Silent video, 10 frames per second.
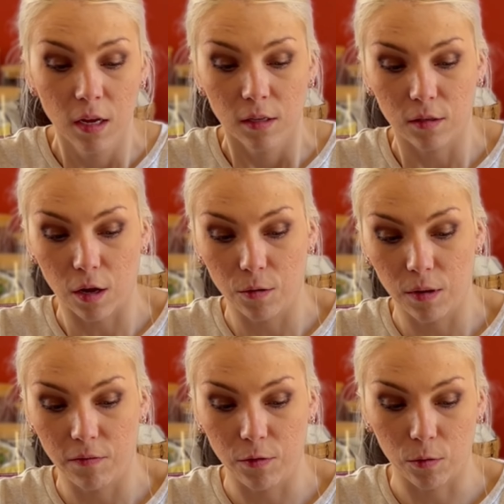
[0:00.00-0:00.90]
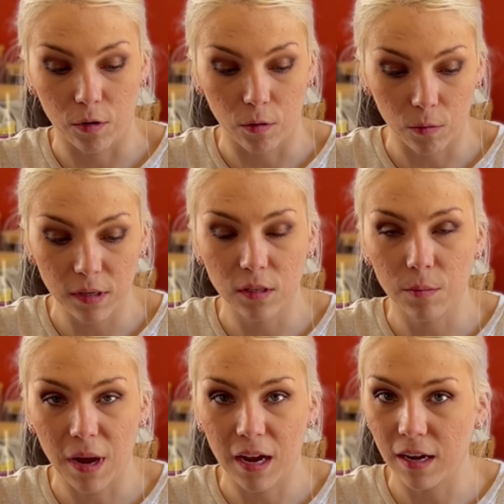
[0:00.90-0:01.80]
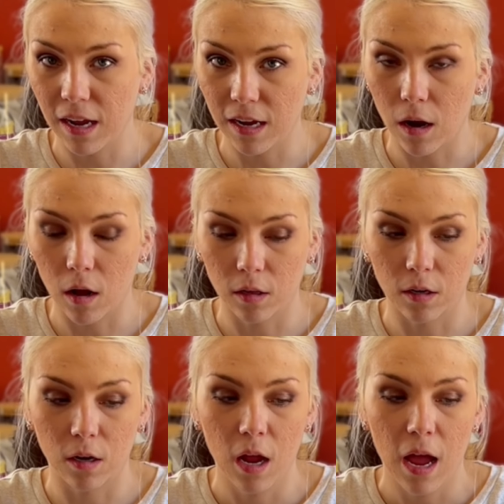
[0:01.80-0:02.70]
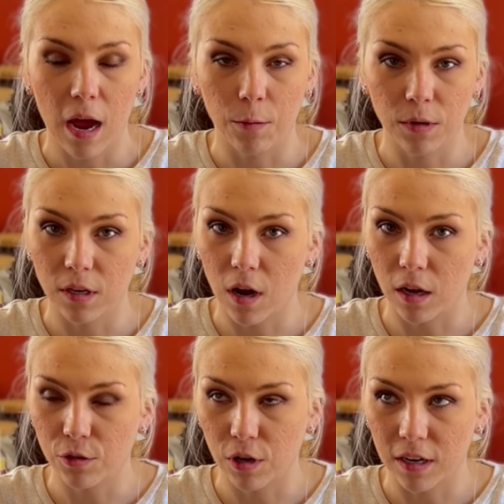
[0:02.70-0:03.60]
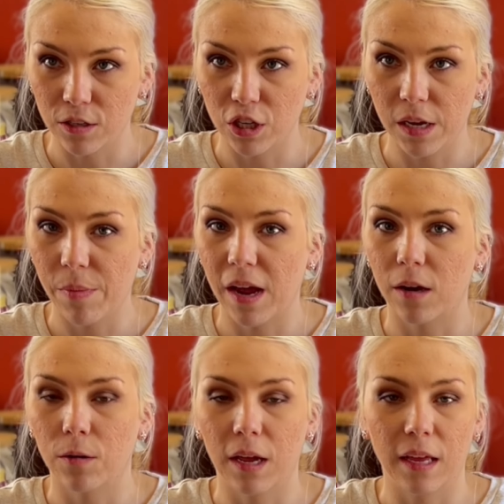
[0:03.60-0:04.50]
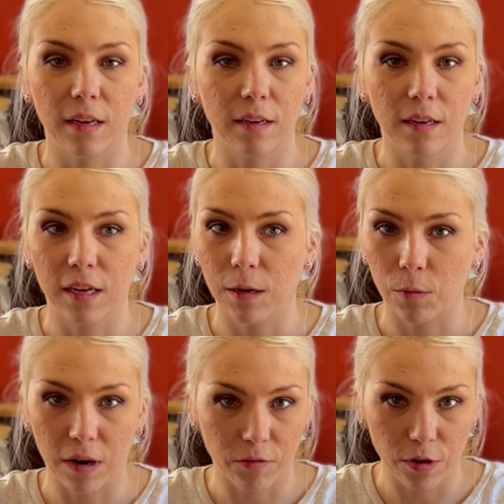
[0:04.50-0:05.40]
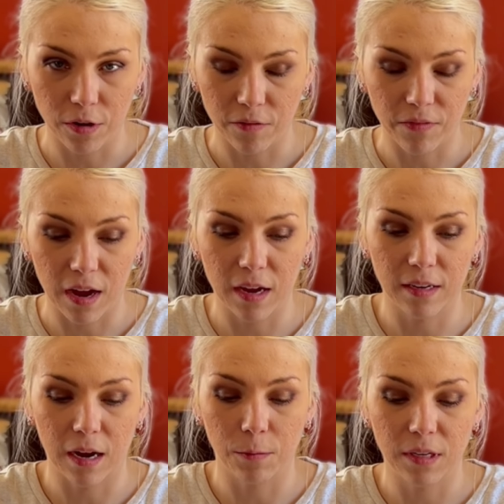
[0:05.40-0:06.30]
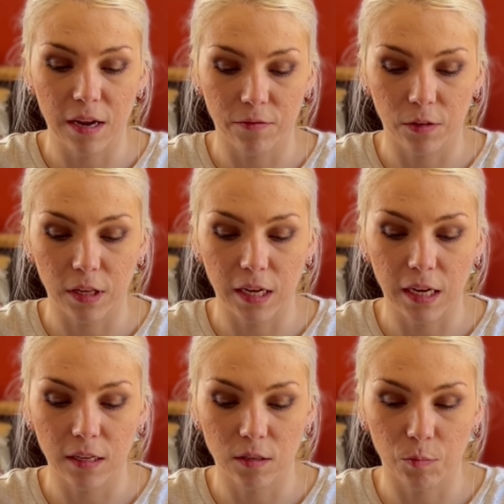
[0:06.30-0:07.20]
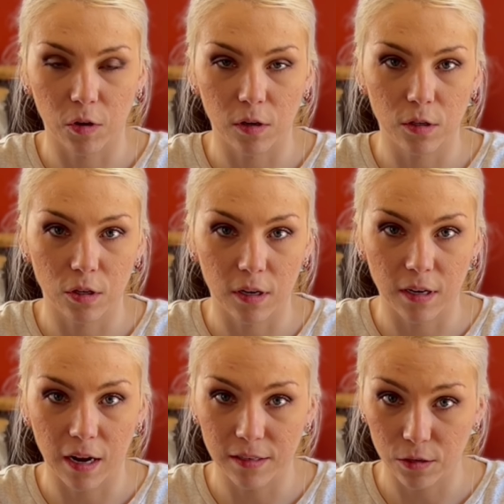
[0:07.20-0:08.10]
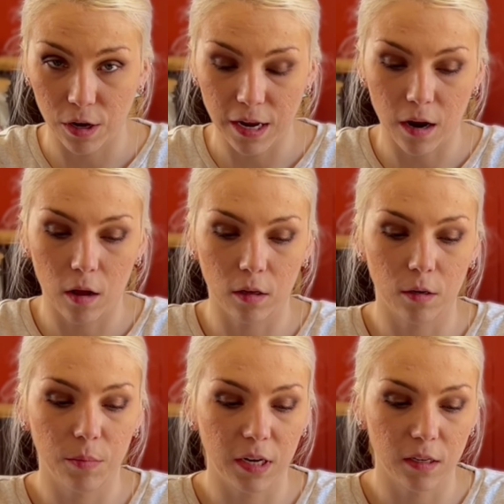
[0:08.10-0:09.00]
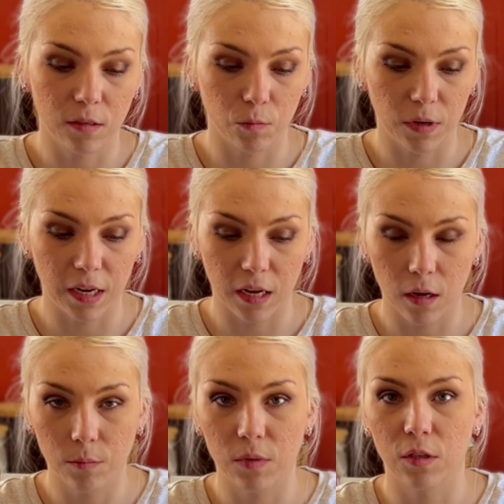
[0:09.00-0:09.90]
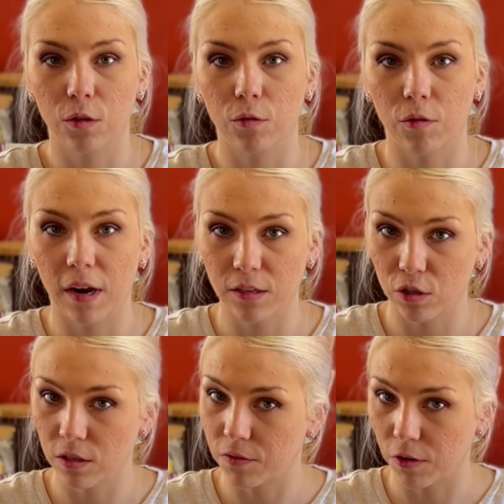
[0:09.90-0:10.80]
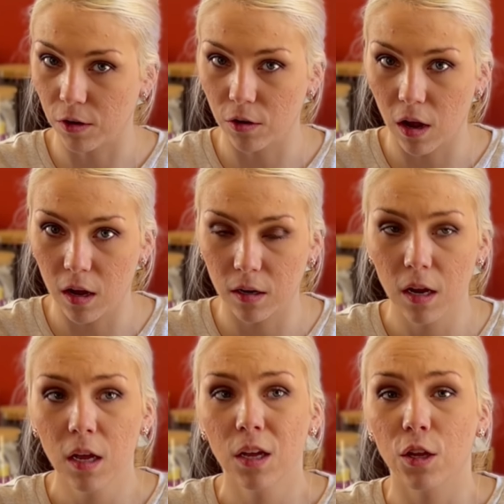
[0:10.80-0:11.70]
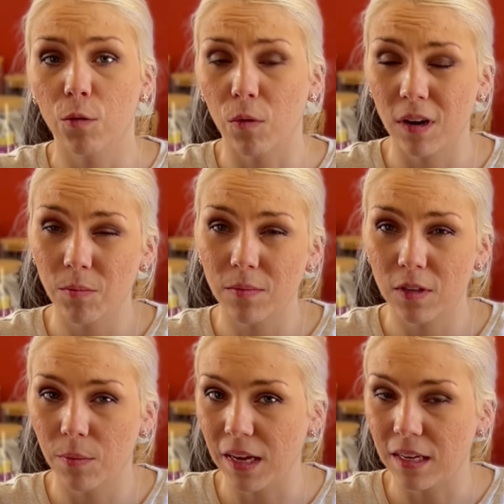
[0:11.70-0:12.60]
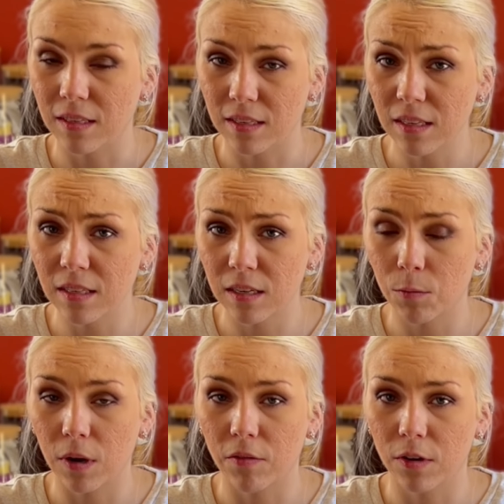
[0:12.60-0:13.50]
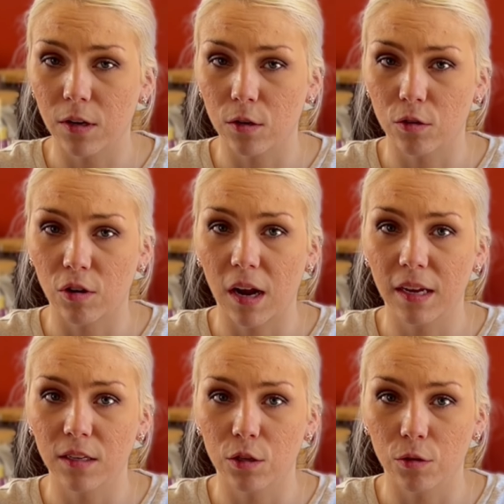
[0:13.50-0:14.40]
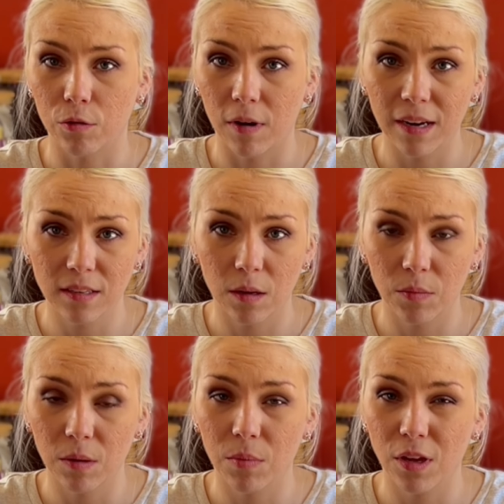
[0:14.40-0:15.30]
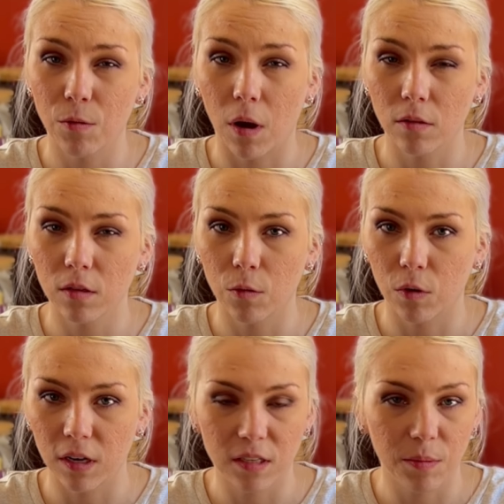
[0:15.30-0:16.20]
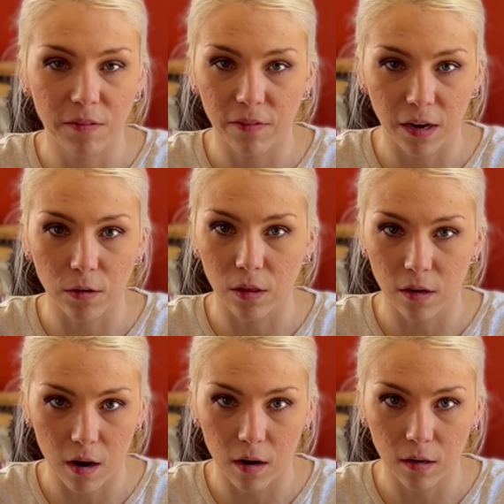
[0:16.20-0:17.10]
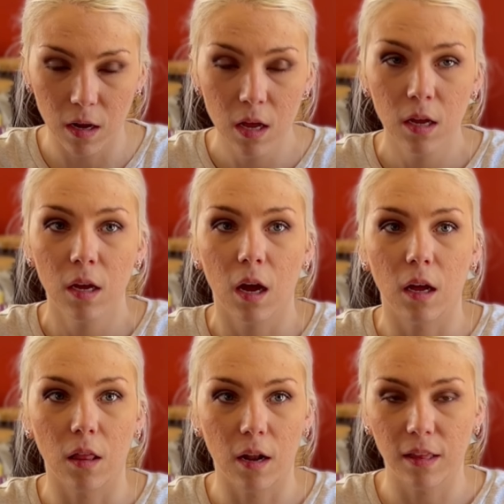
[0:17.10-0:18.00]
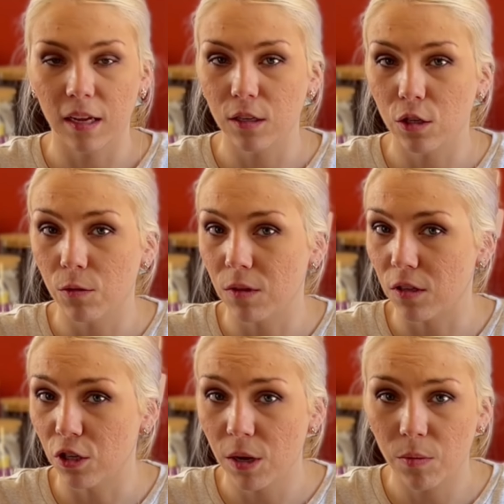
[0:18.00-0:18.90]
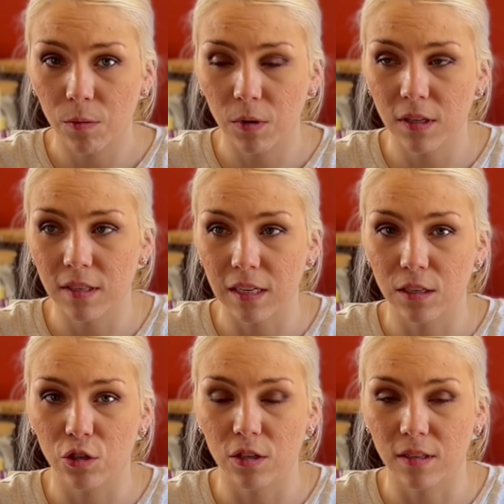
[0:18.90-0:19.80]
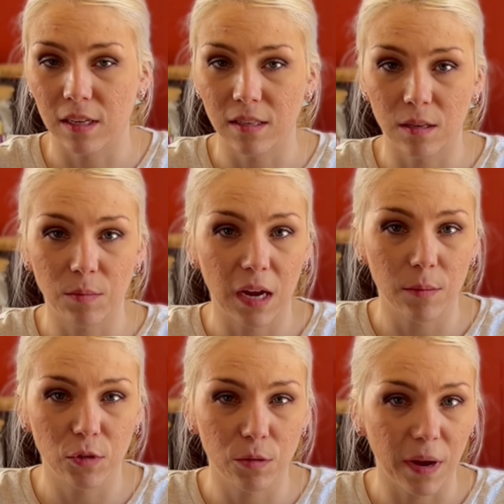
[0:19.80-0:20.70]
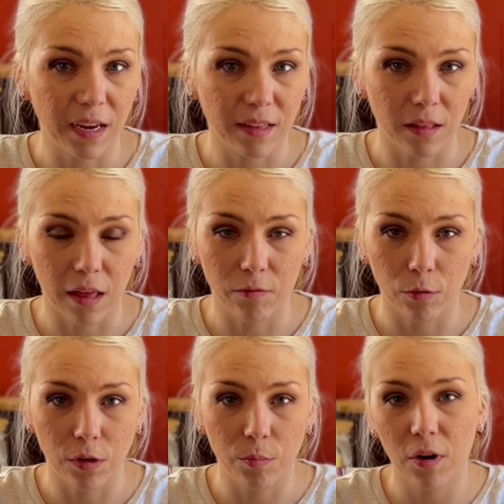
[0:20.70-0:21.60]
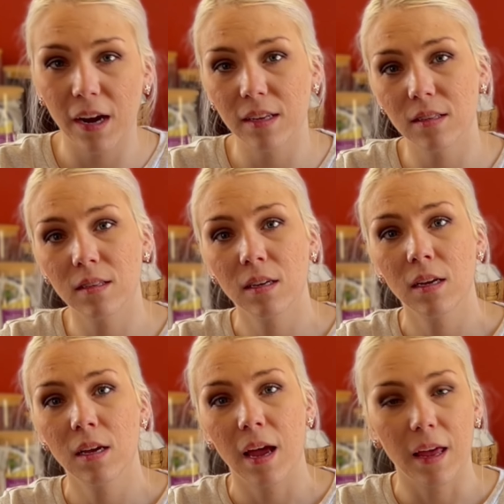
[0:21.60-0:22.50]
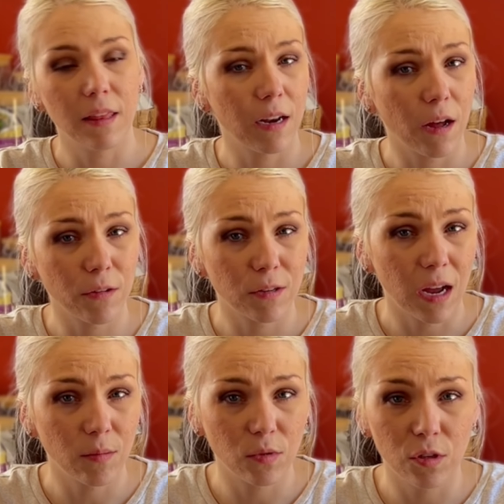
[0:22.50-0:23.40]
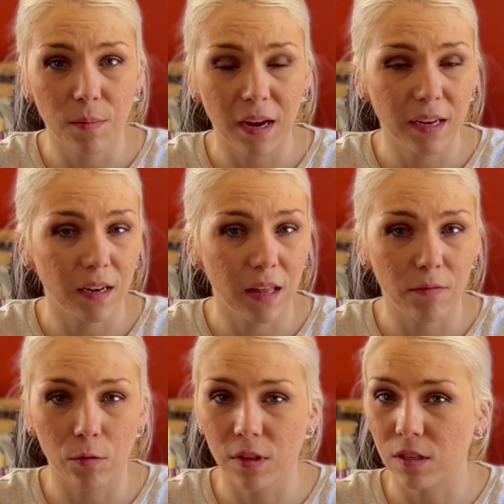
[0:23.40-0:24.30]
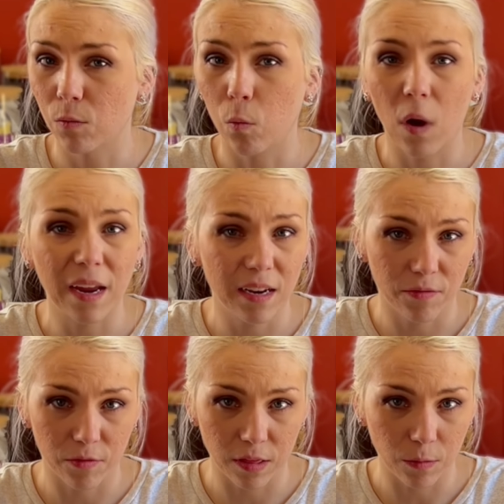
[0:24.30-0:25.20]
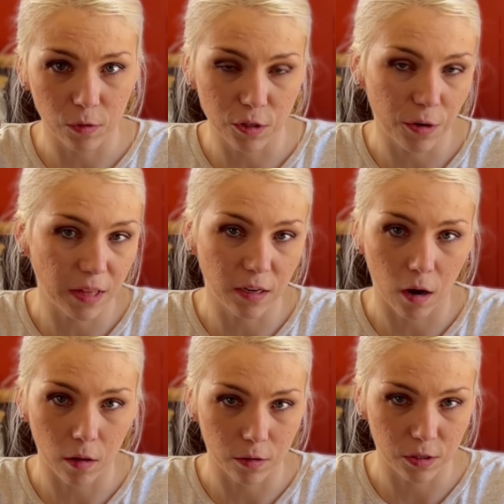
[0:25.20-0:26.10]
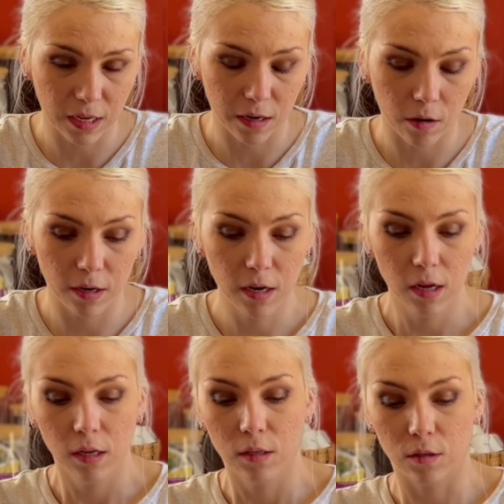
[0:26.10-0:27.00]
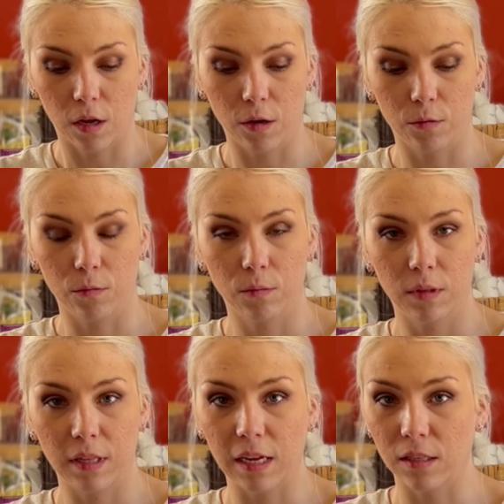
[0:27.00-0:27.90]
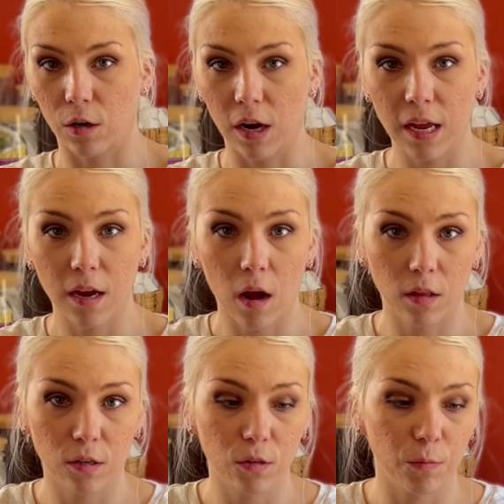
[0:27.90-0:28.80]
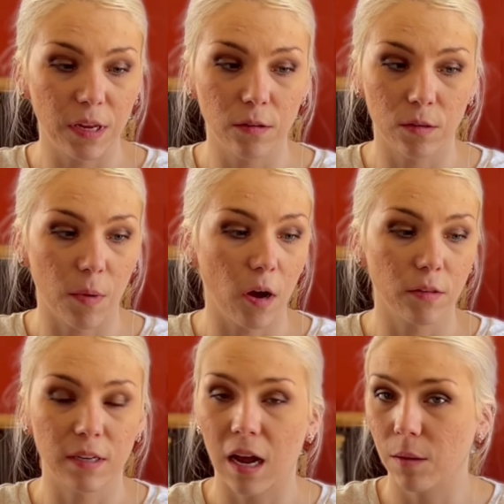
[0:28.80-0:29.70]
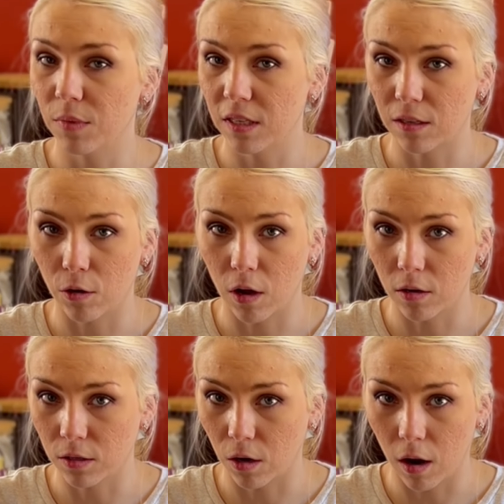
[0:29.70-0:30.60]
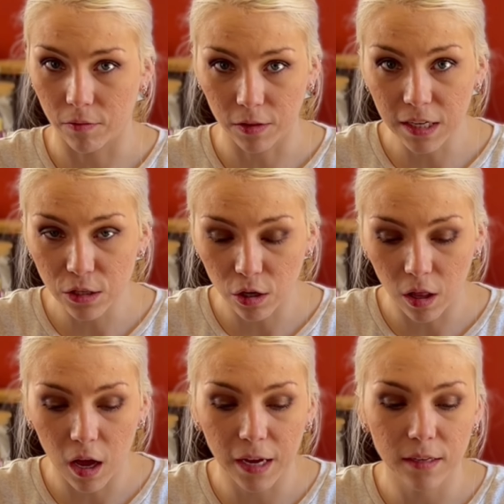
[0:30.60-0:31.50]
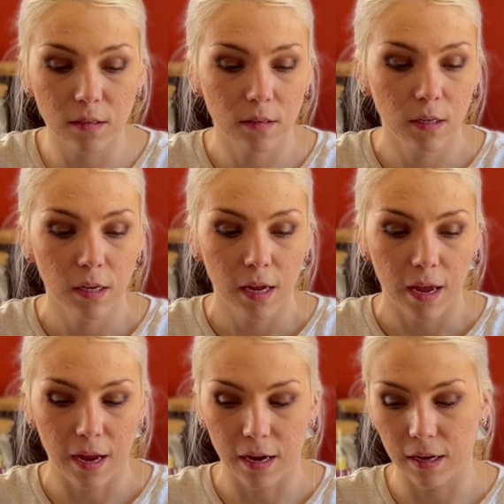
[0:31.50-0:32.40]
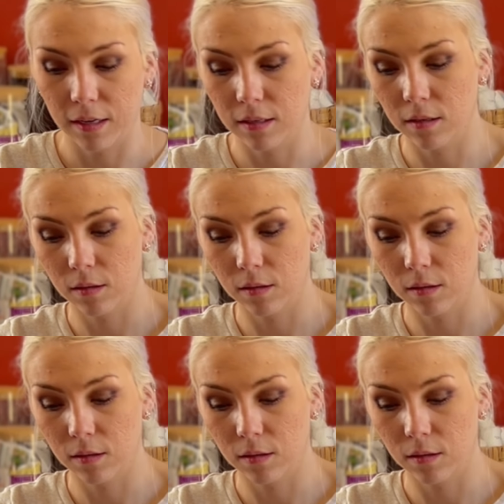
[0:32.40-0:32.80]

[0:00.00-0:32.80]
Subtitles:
So if you're going to buy an e-collar, I would not try to cheap out and get whatever you can find. I would definitely splurge on a nicer e-collar, because when it comes to corrections for your dog, you want it to be consistent whenever you're trying to correct something, but you also want it to be fair to the dog. A lot of the issue with the cheaper ones is just that sometimes you may get the level you press, and then other times you might get a level that's way different than what you had the collar set on. So these are e-collars. We use them all the time since our dogs are off leash a lot. And